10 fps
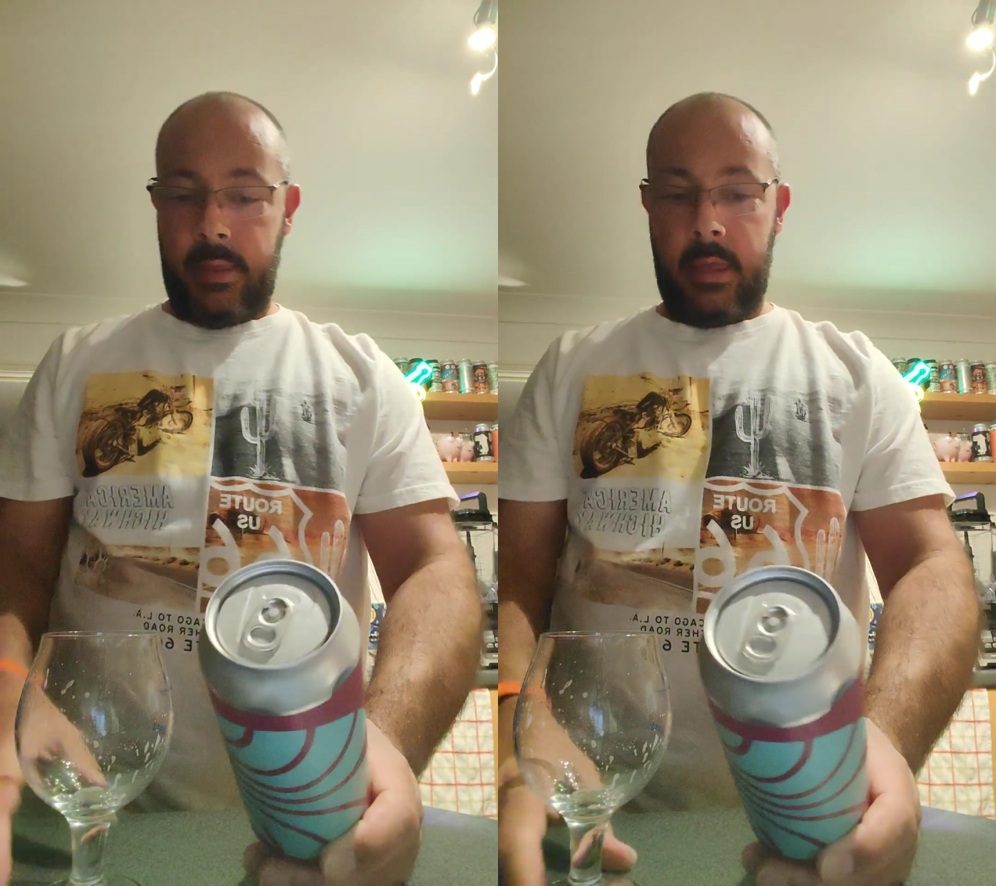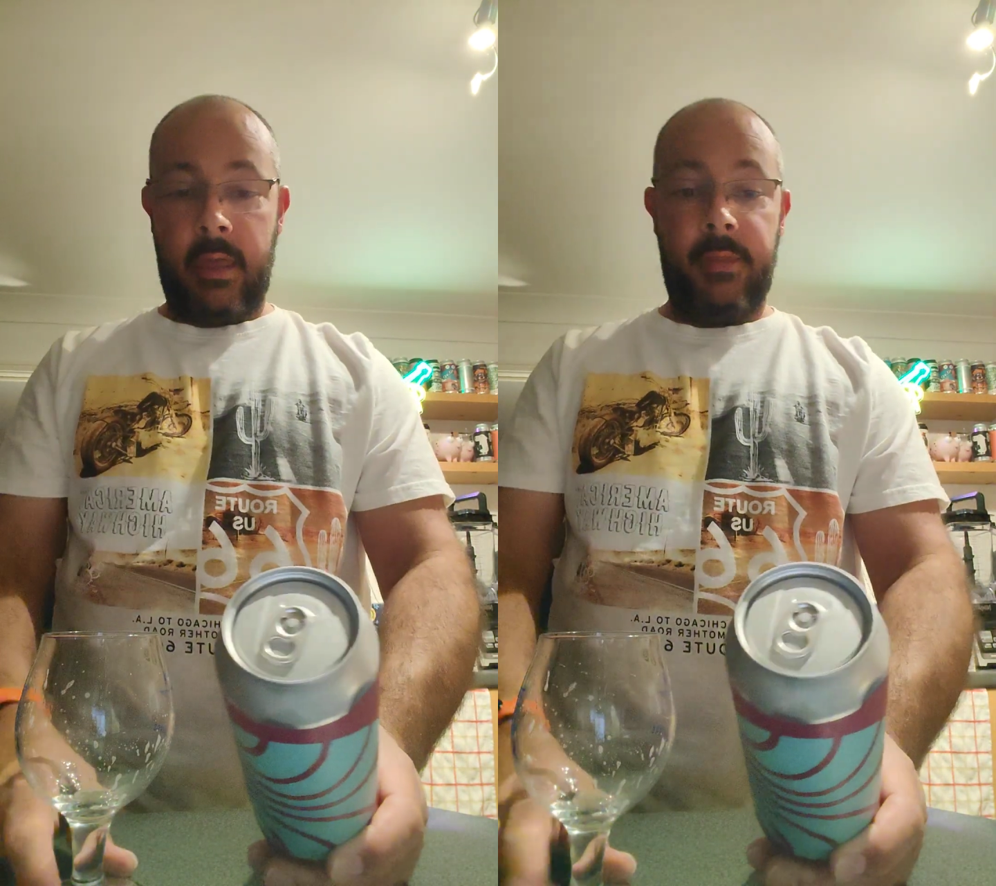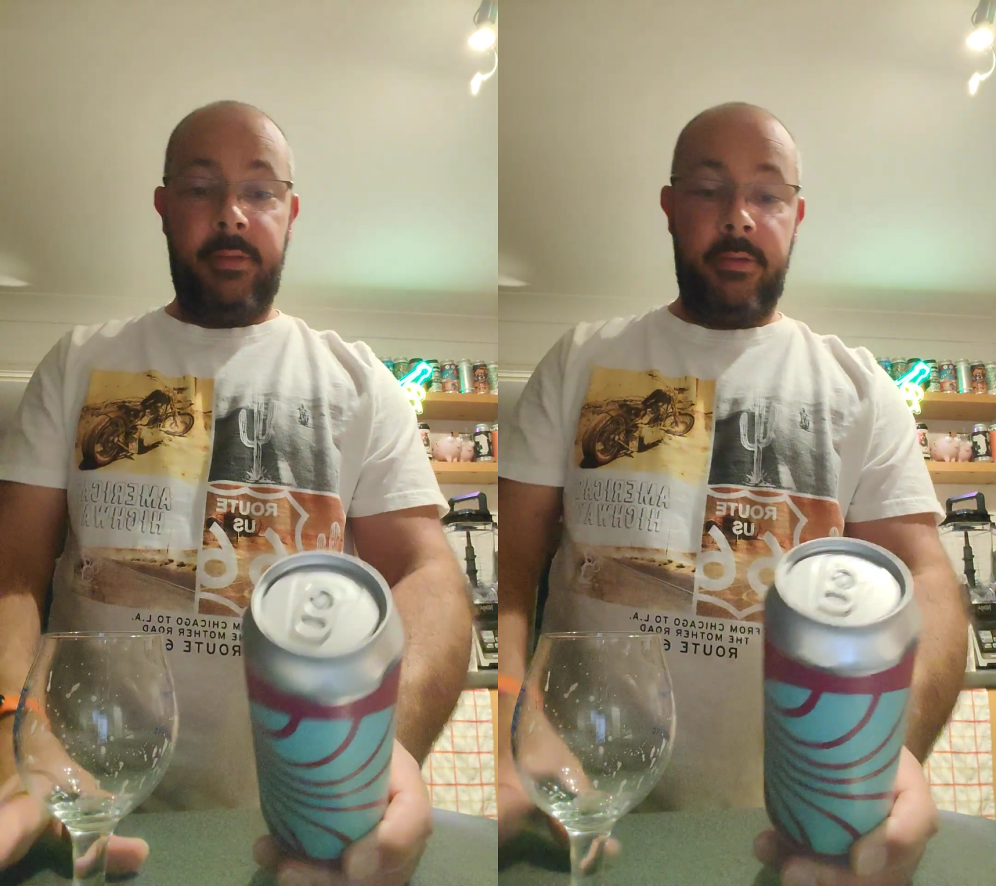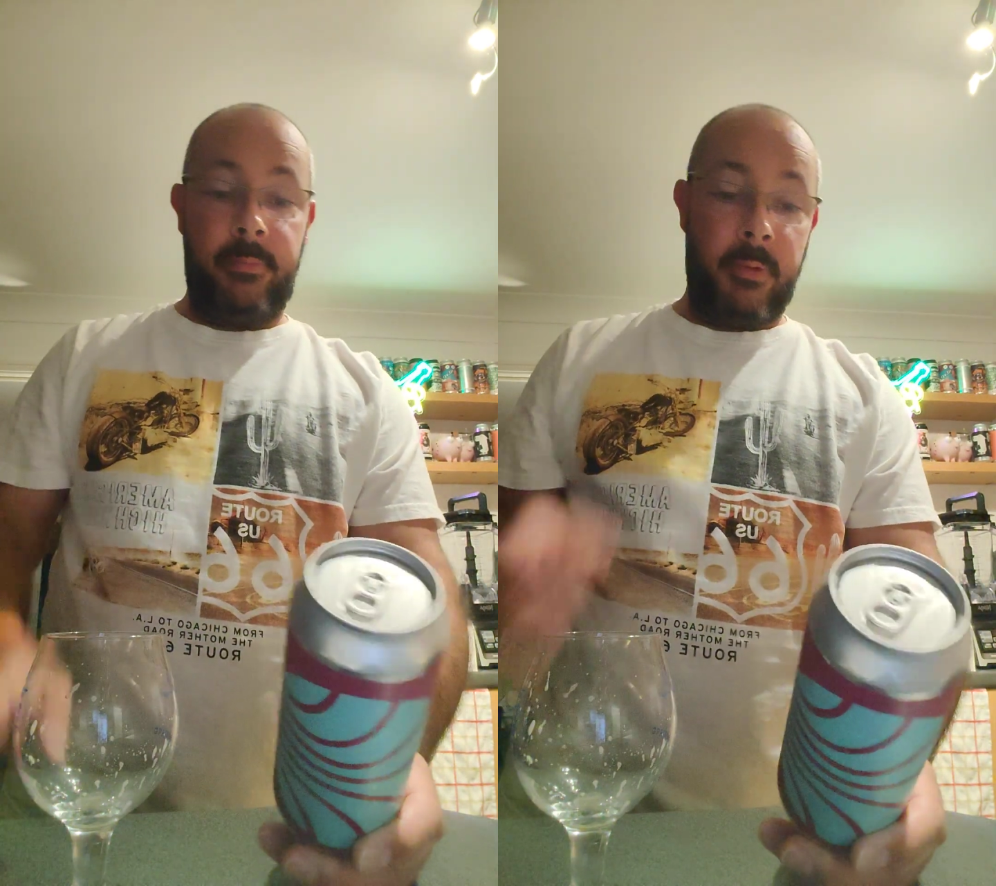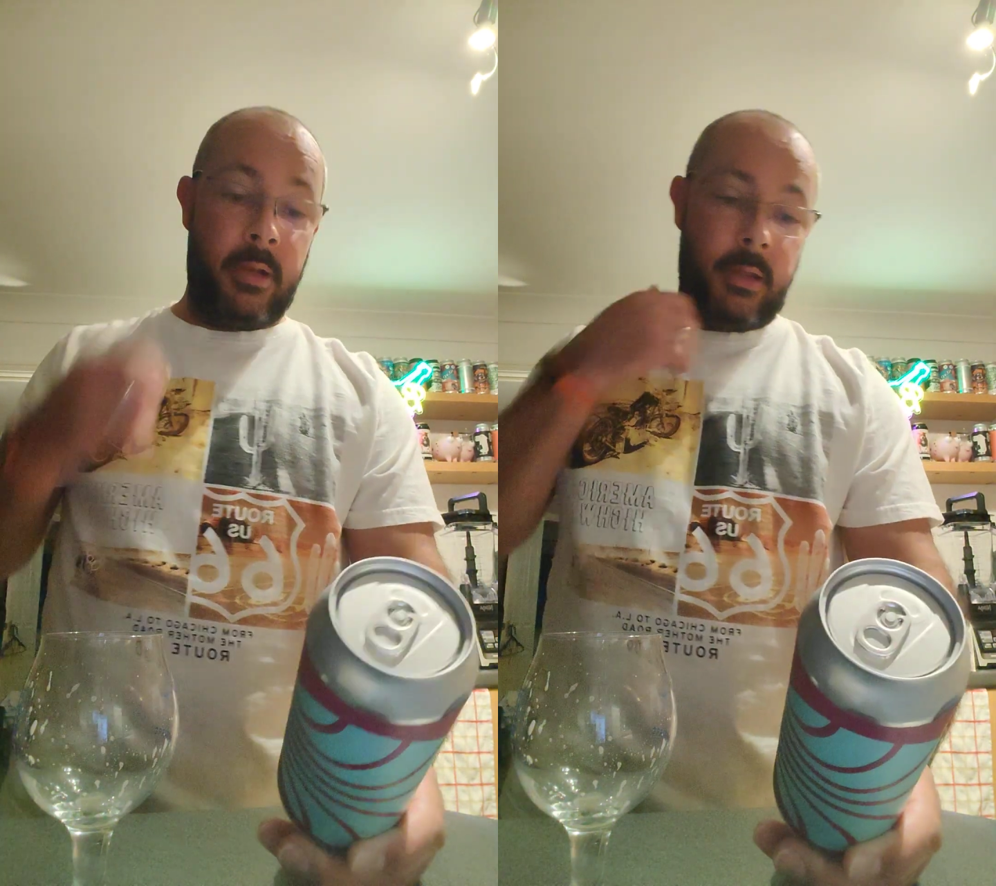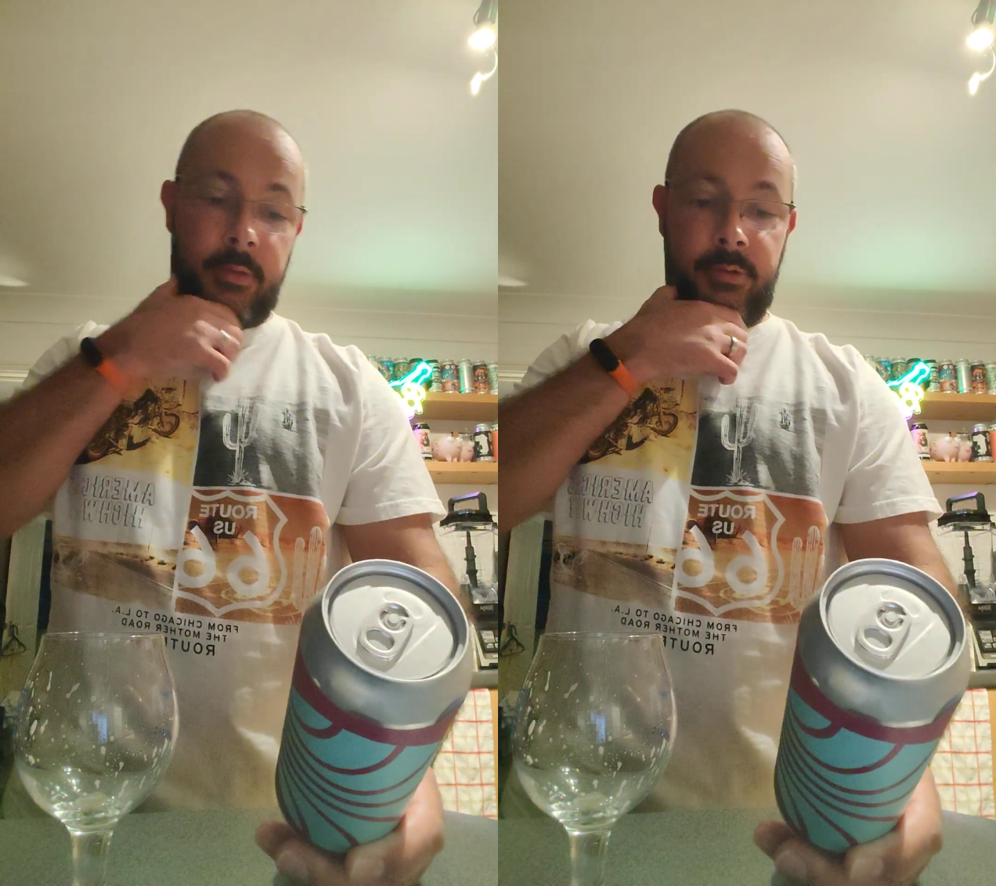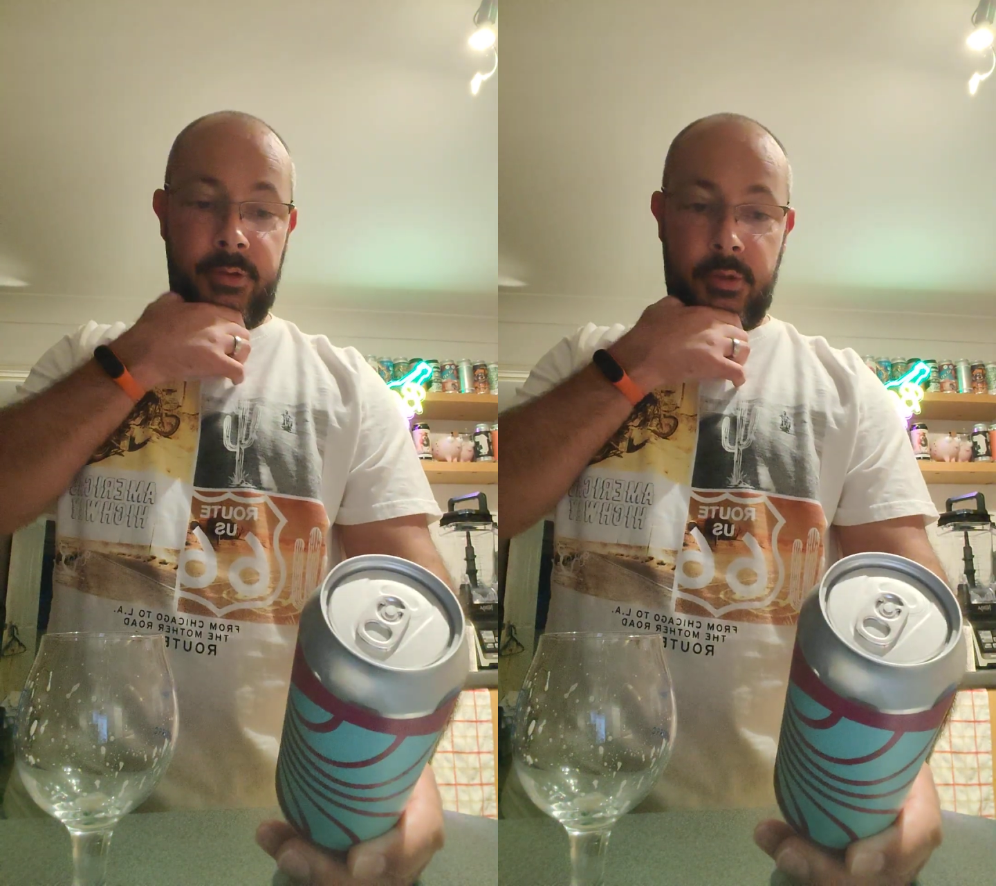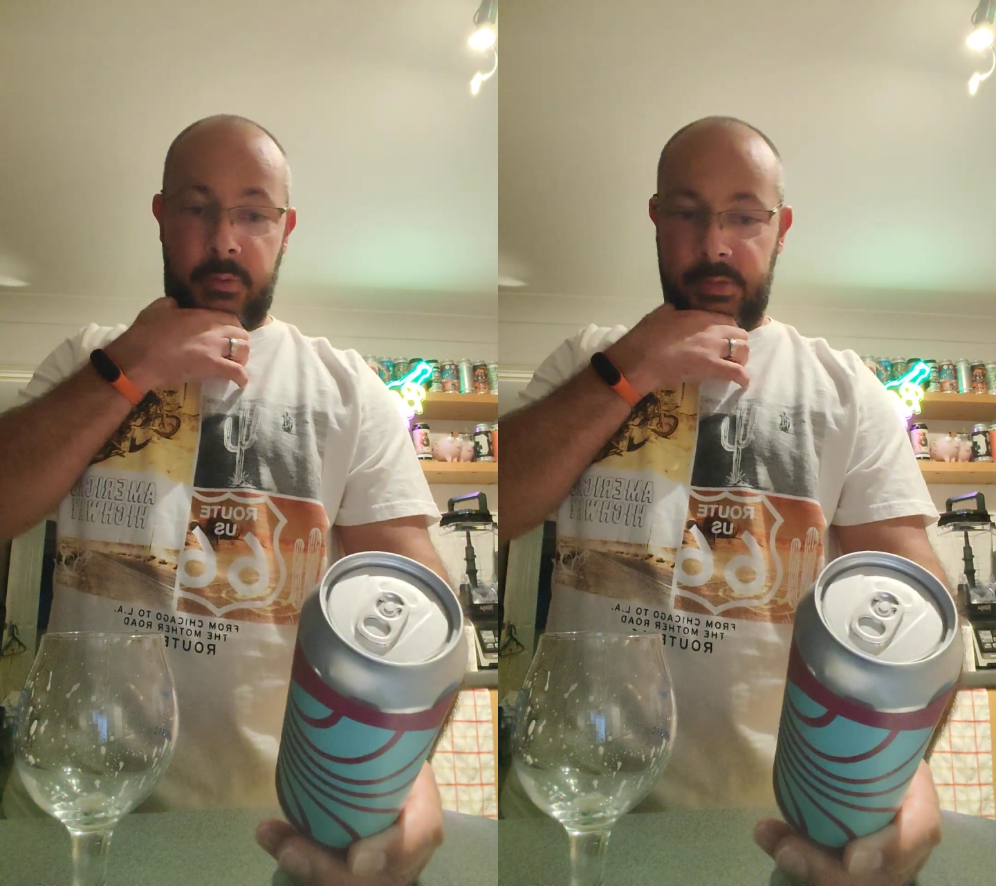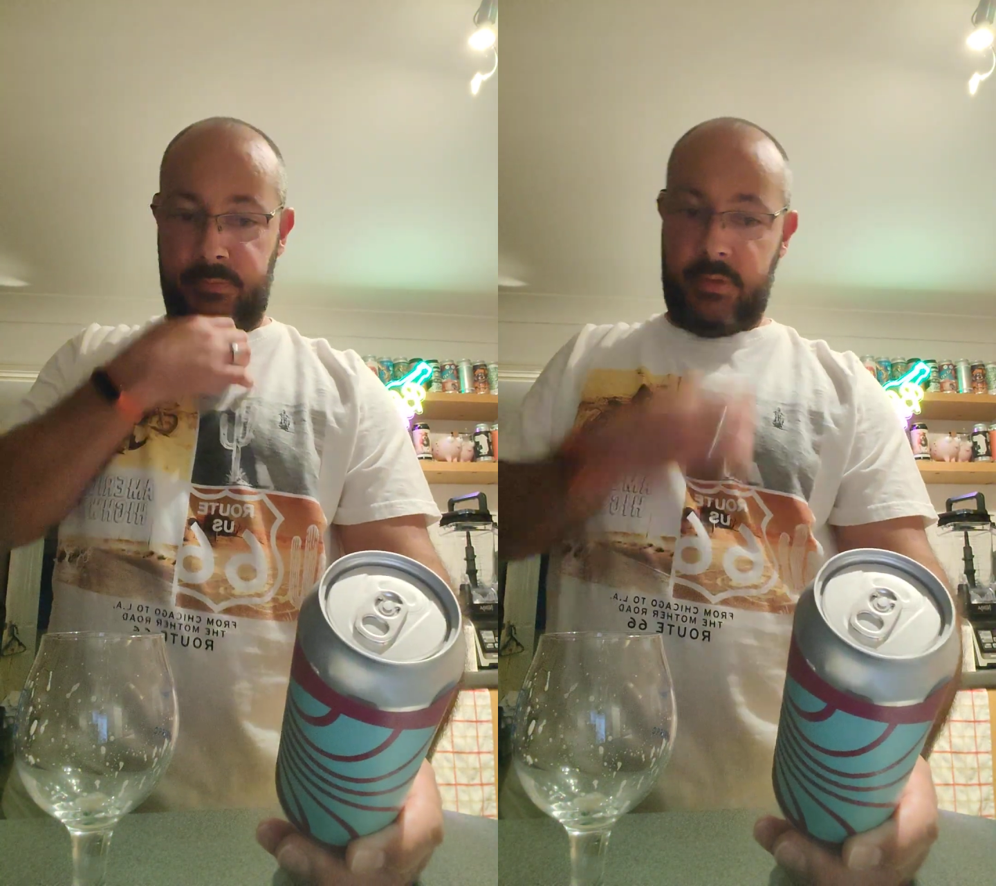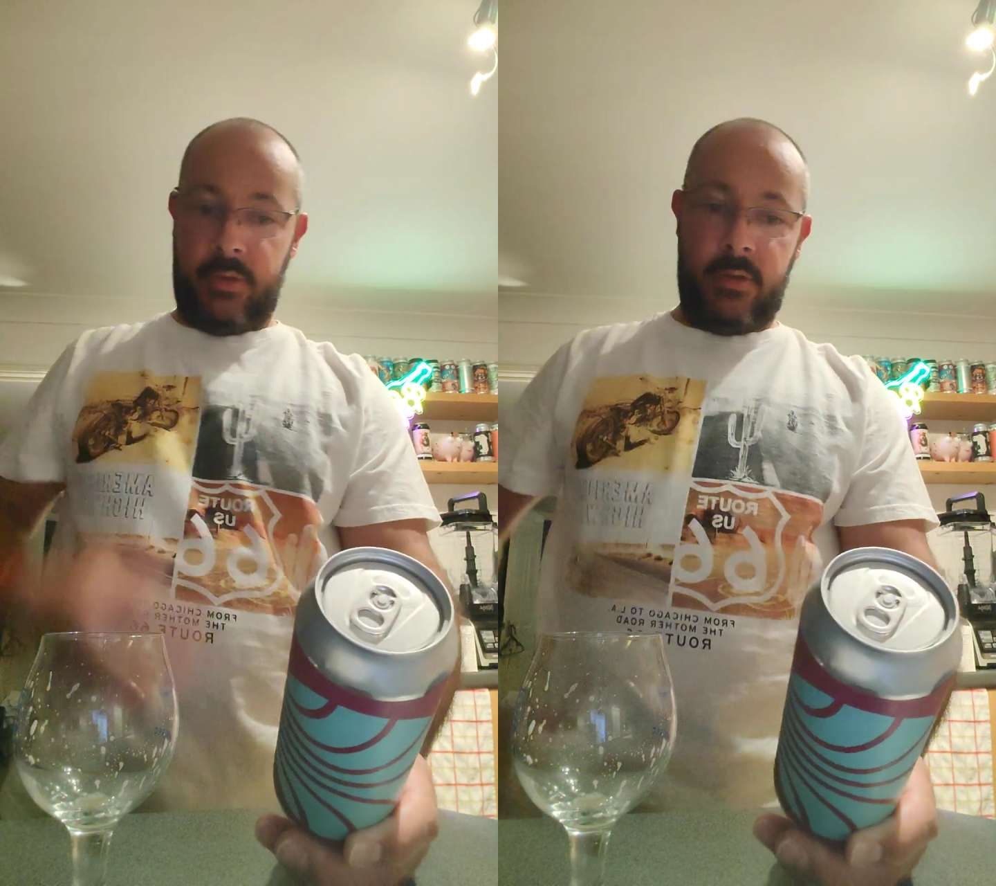This is my last new one
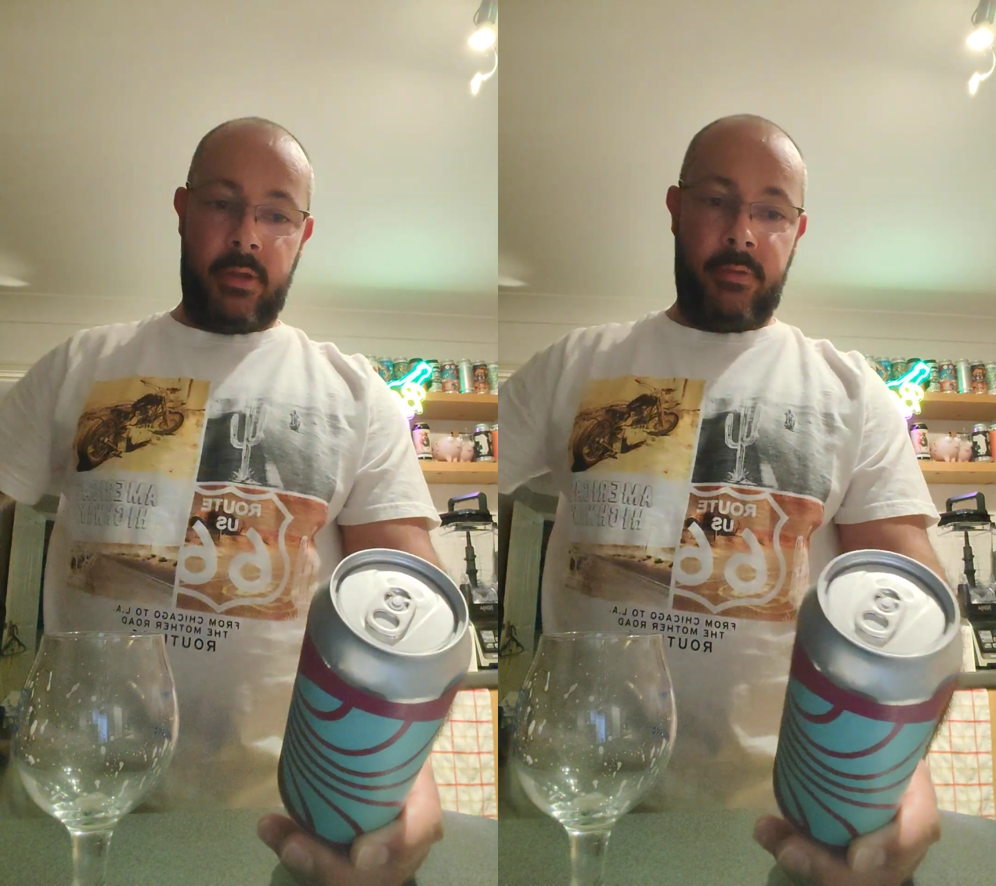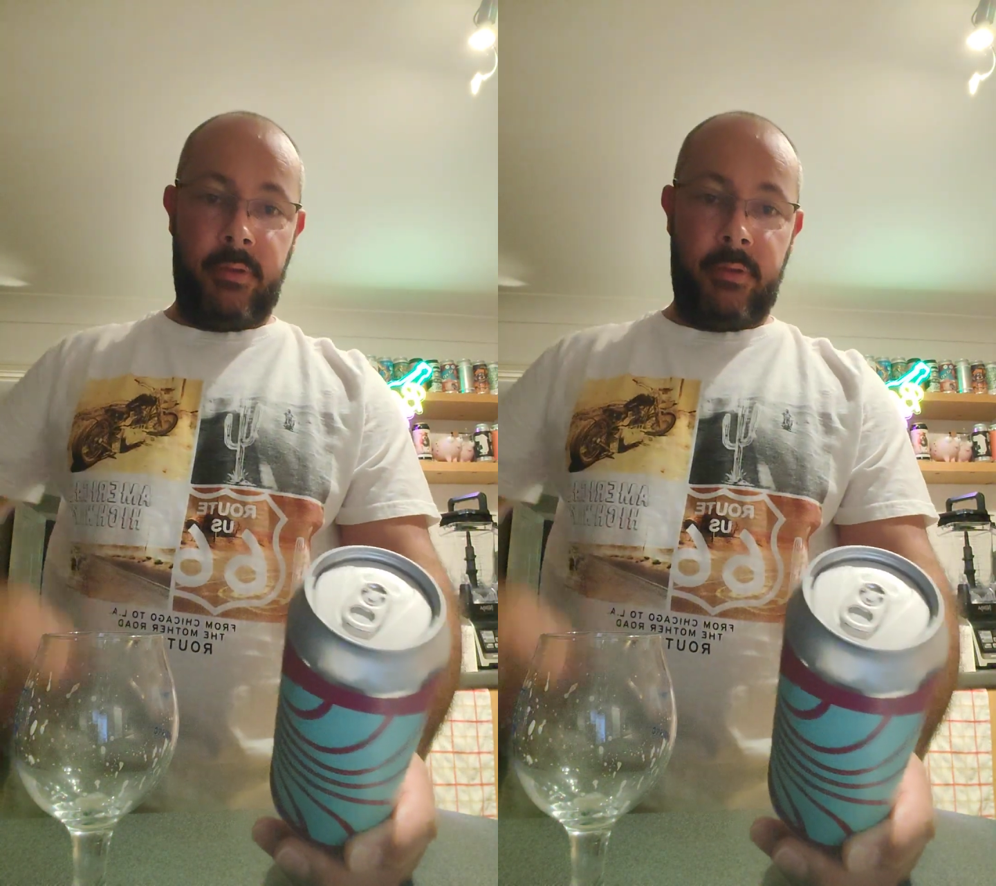for tonight,